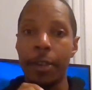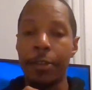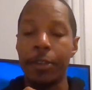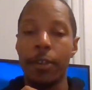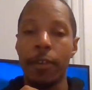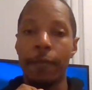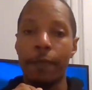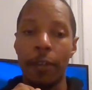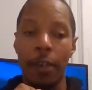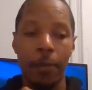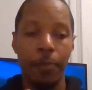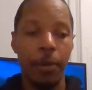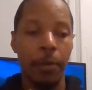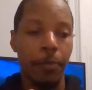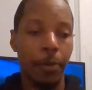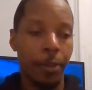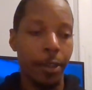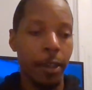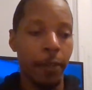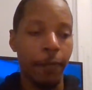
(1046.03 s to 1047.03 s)
Eastern, 5
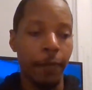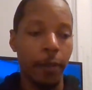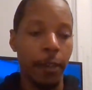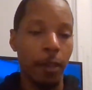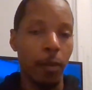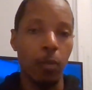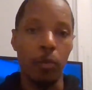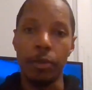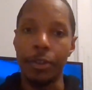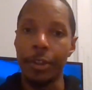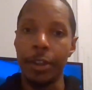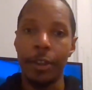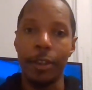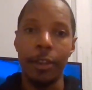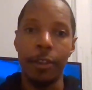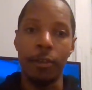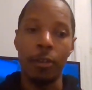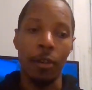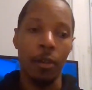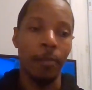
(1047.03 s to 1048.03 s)
p.m. Pacific. We'll sit
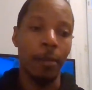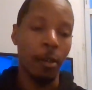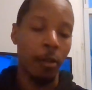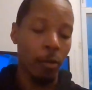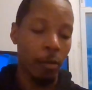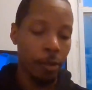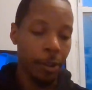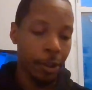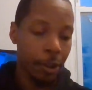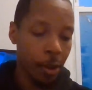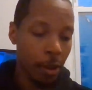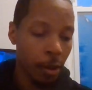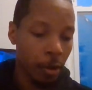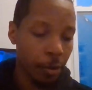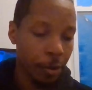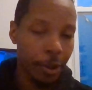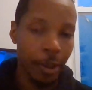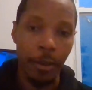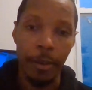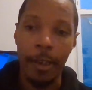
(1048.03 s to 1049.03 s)
there and talk about all the
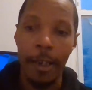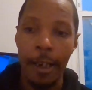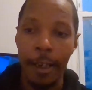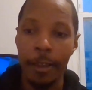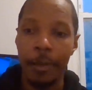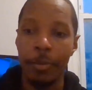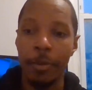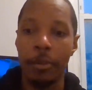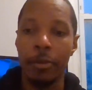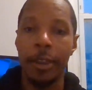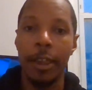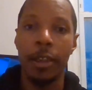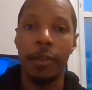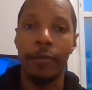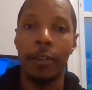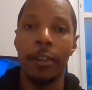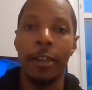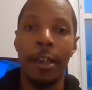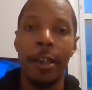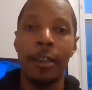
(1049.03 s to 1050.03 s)
shows, General Hospital, Days
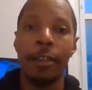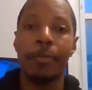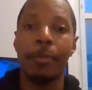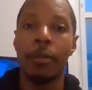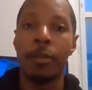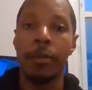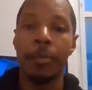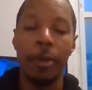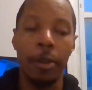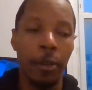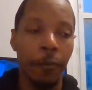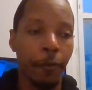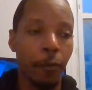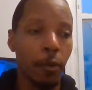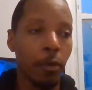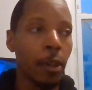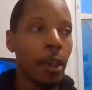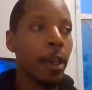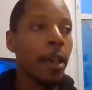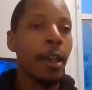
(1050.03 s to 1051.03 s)
of Our Lives, Bold and
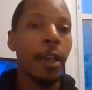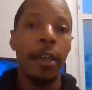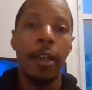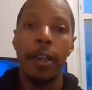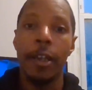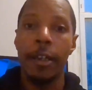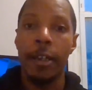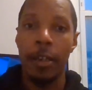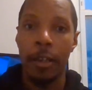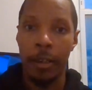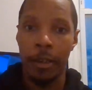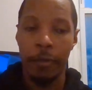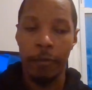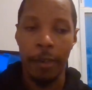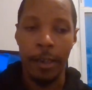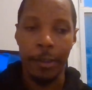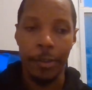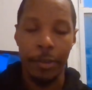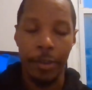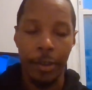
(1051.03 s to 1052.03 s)
Beautiful, and Young and the
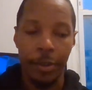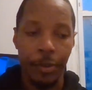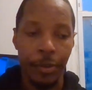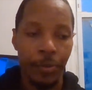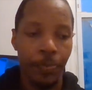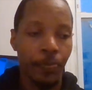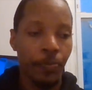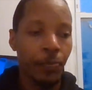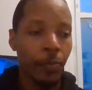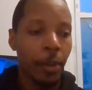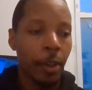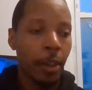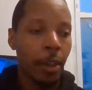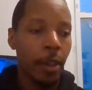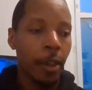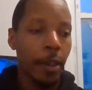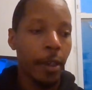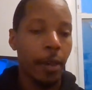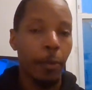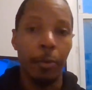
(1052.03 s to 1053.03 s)
Restless.
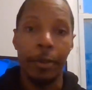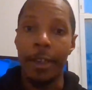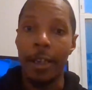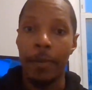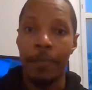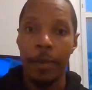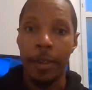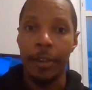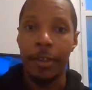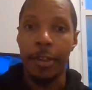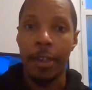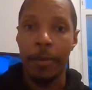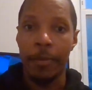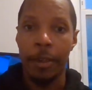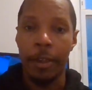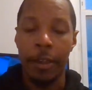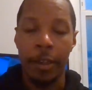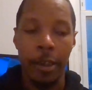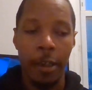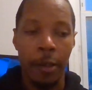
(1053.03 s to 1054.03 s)
With that being said, I'm
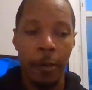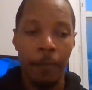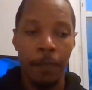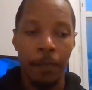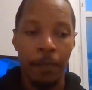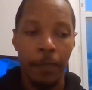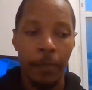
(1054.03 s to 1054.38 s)
going to go.